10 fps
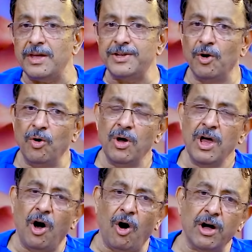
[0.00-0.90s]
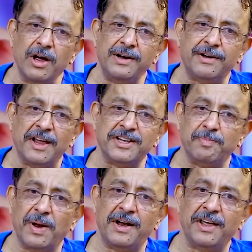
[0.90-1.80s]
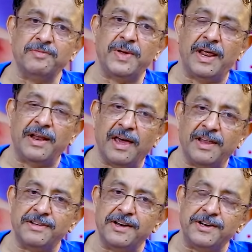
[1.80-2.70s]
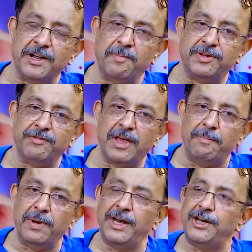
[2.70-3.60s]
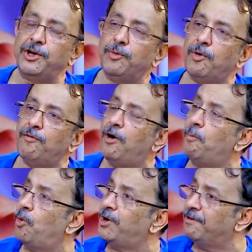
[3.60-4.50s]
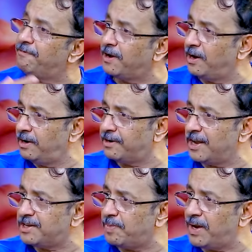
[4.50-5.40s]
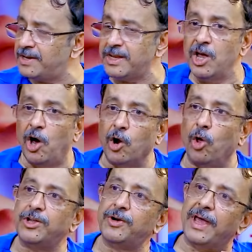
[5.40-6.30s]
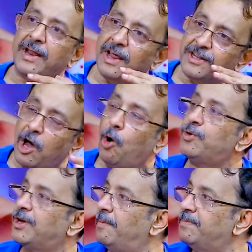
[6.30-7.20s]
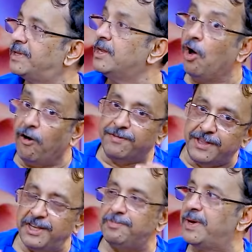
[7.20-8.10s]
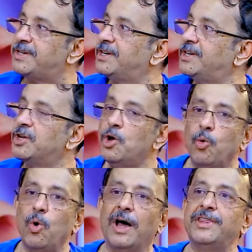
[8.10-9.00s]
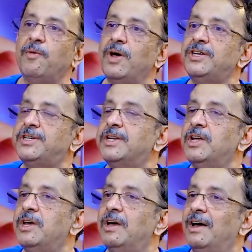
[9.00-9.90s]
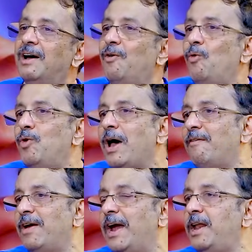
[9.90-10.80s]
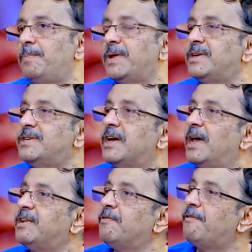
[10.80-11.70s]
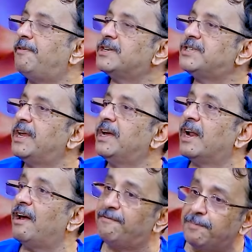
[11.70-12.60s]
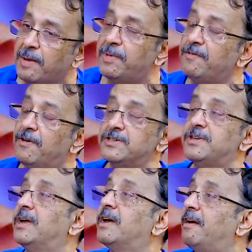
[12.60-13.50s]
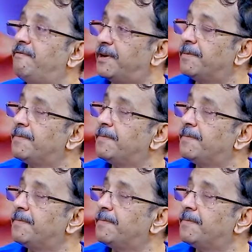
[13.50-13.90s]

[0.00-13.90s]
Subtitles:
So organ transplant has been enhanced in terms of the ability to perform more difficult transplants, and also to enhance outcomes of these patients who otherwise would have an 80% chance of a functioning graft, primary functioning graft.